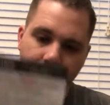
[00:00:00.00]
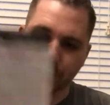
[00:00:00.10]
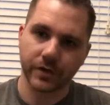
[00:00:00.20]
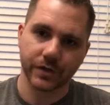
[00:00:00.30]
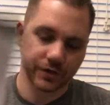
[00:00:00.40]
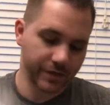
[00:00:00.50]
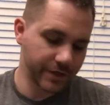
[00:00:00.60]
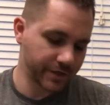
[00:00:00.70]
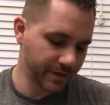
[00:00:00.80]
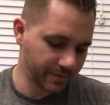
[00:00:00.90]

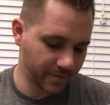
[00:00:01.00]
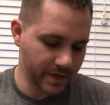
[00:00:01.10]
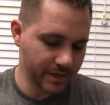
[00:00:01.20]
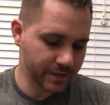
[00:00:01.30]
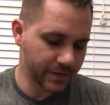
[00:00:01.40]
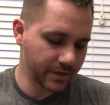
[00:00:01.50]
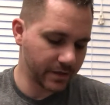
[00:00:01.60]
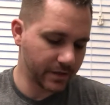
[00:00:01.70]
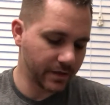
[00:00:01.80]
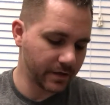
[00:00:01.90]
registration information,
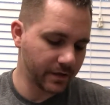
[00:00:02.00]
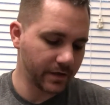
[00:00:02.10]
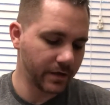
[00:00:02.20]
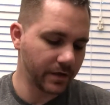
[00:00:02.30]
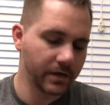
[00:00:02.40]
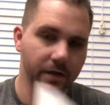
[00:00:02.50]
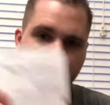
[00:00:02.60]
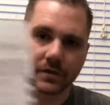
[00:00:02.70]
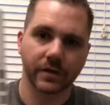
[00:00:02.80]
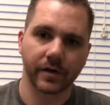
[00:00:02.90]
and then the
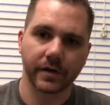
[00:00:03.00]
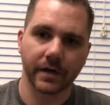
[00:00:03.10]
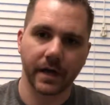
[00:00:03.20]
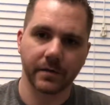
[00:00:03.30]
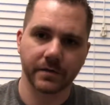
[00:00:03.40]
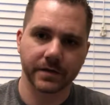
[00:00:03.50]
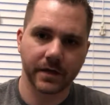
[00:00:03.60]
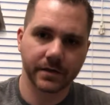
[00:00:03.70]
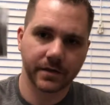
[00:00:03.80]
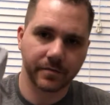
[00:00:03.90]
getting started guide, which is
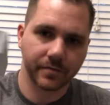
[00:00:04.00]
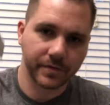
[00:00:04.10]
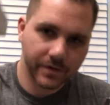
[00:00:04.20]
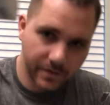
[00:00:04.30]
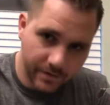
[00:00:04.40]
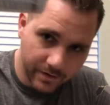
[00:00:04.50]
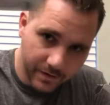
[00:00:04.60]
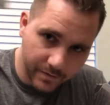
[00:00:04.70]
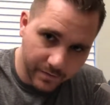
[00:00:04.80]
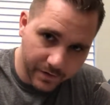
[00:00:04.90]
actually a pretty
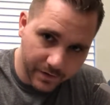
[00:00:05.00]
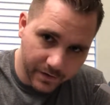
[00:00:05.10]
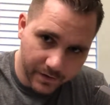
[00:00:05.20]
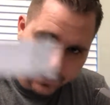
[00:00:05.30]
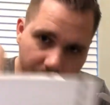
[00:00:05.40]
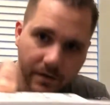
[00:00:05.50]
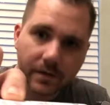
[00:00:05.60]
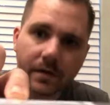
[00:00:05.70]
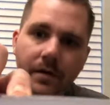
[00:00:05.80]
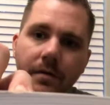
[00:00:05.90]
thick book.
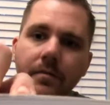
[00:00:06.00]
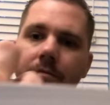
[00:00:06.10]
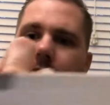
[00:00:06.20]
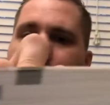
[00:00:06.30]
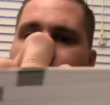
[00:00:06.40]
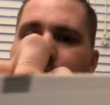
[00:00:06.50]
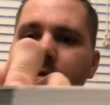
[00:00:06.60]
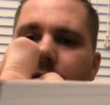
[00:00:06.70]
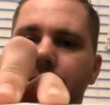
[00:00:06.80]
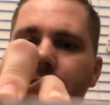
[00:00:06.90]
You can see it's a